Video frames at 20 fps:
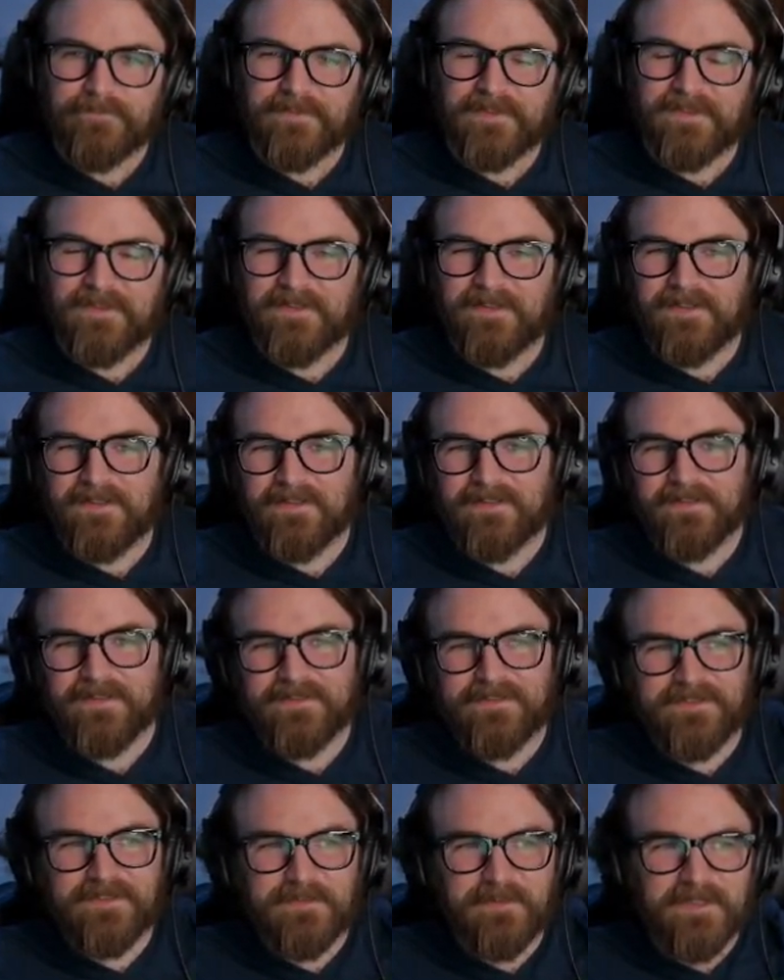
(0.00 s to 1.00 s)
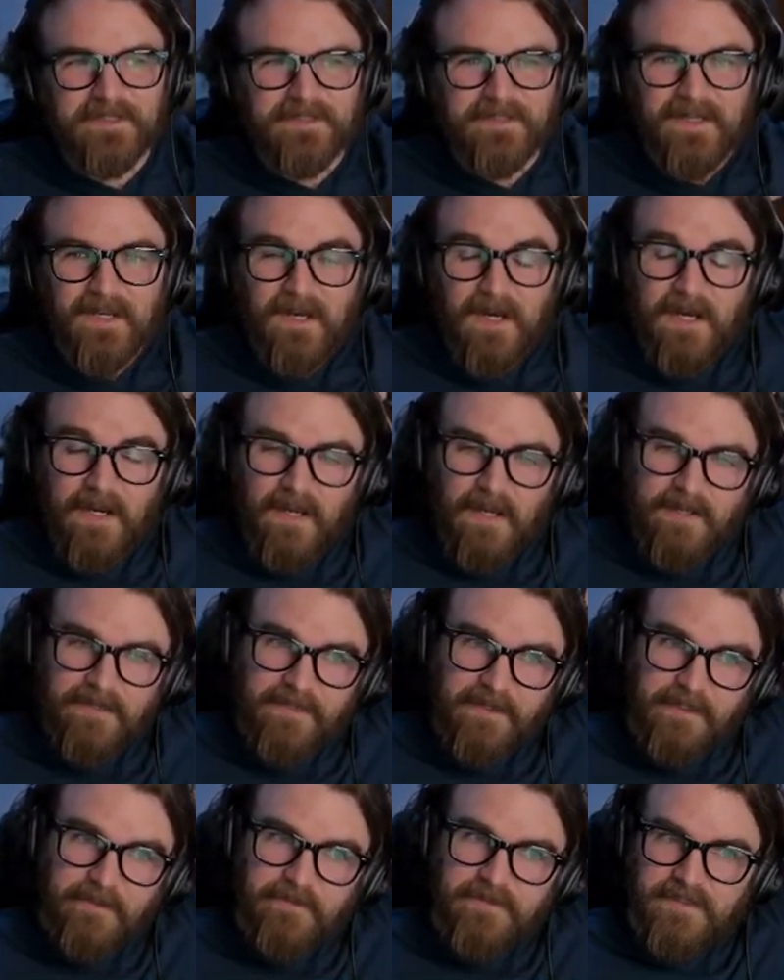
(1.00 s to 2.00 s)
Oh, that's too bad. Mm. I, I,
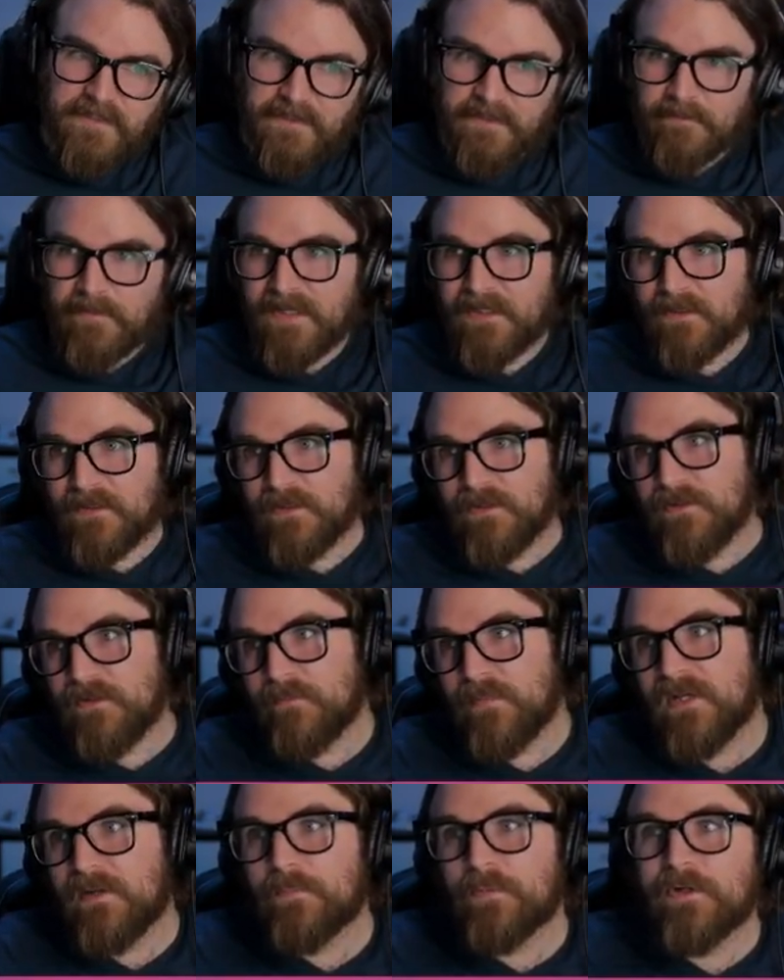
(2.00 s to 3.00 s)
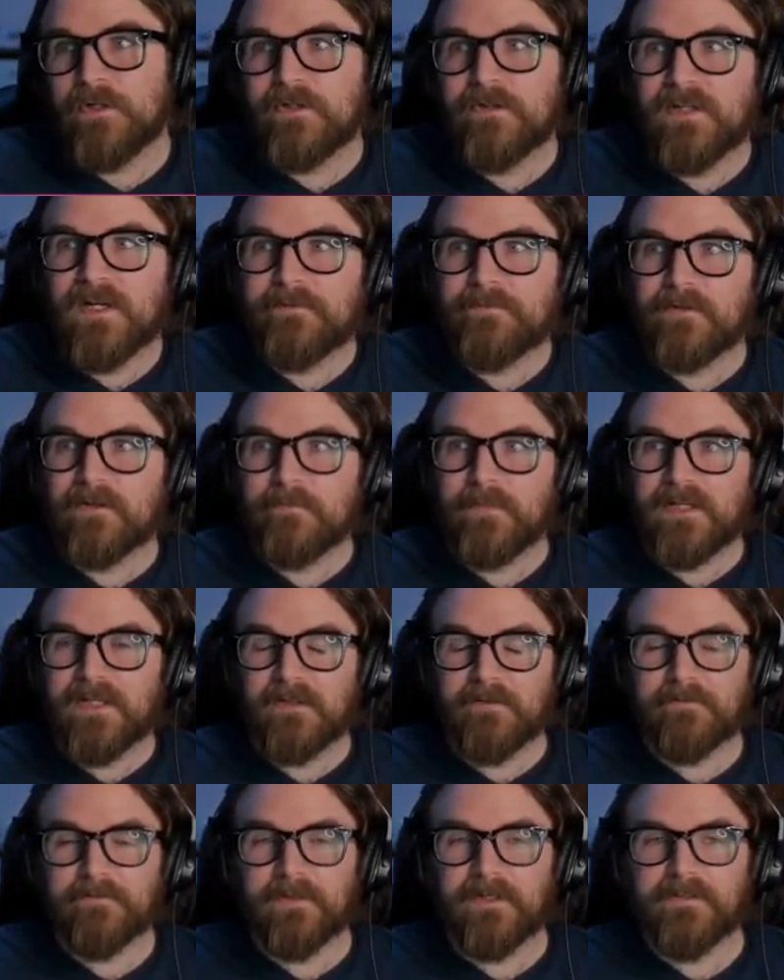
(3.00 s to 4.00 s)
think I'll oh, you did make you made a pretty good effort at
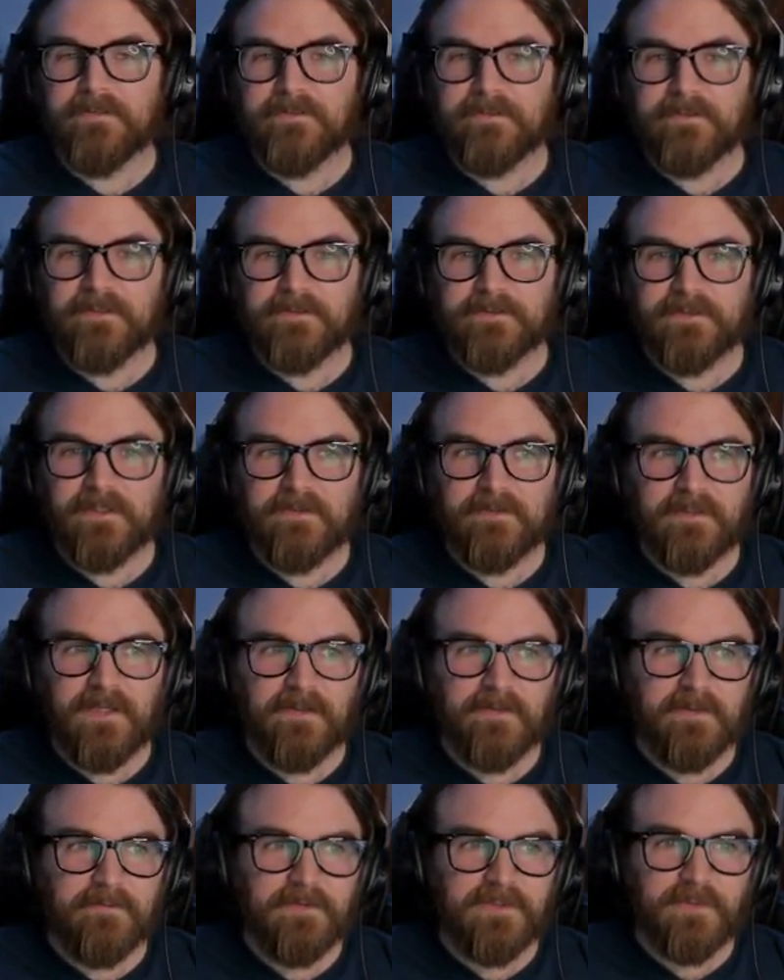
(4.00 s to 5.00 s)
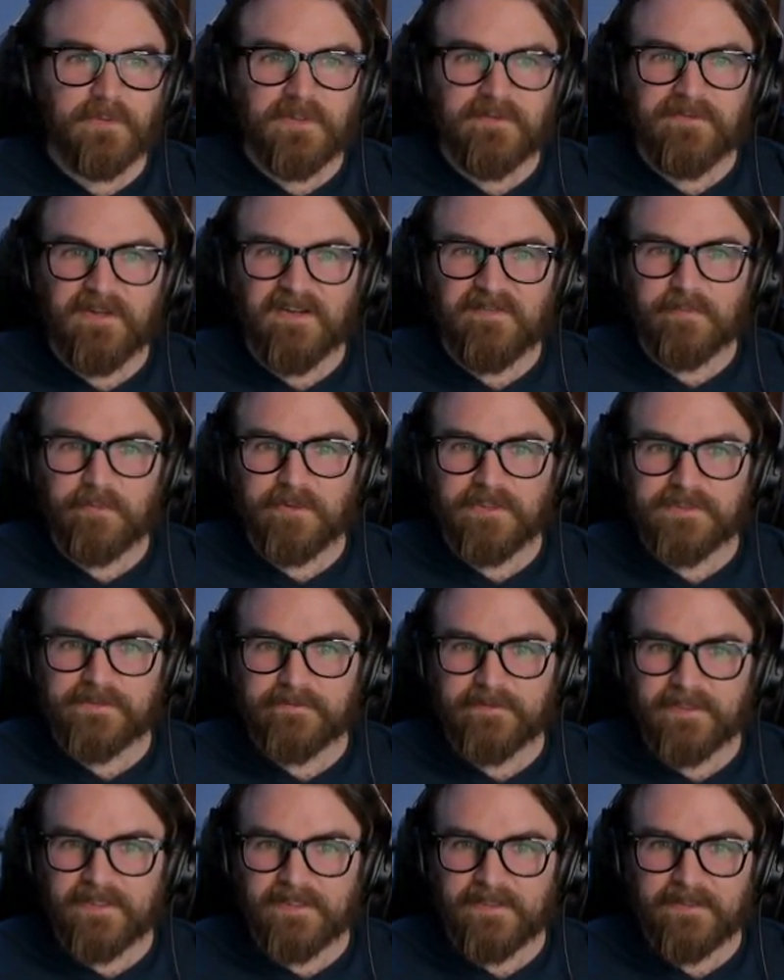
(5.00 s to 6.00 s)
making friends though, so I'll, I'll give you 25 points
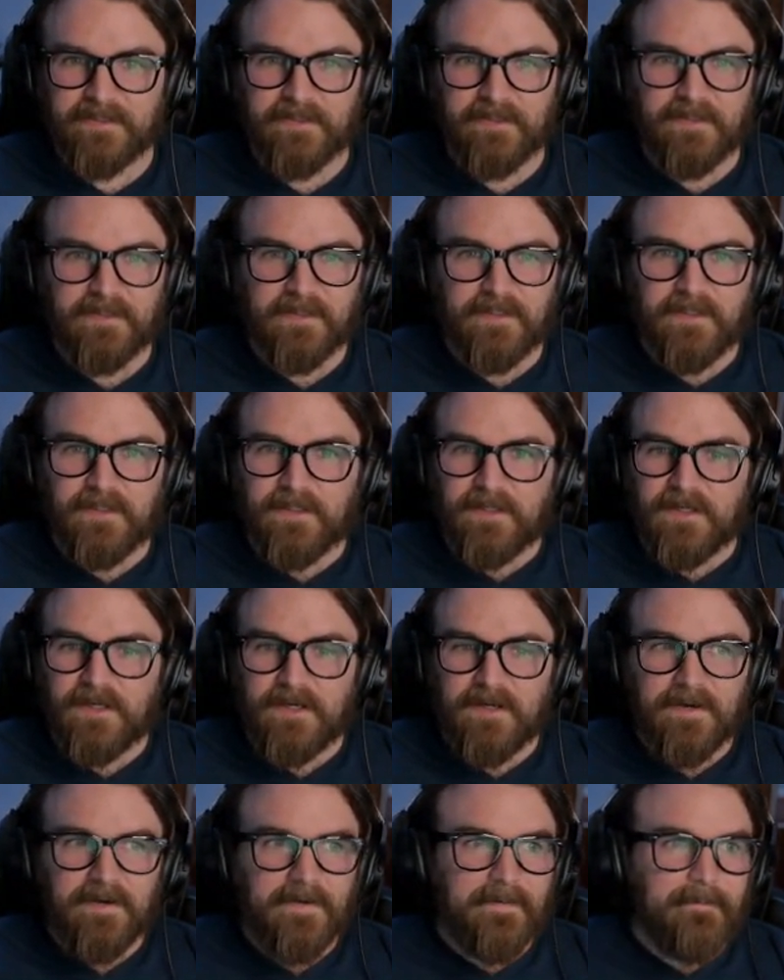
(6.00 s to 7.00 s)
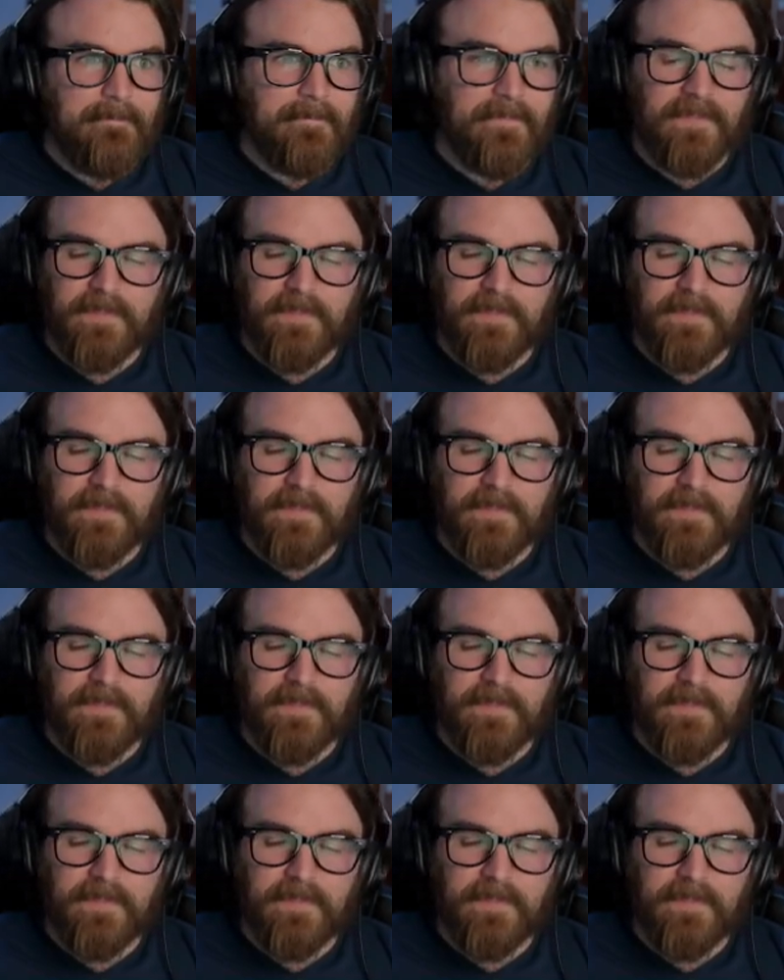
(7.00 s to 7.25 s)
for that. Um, hey,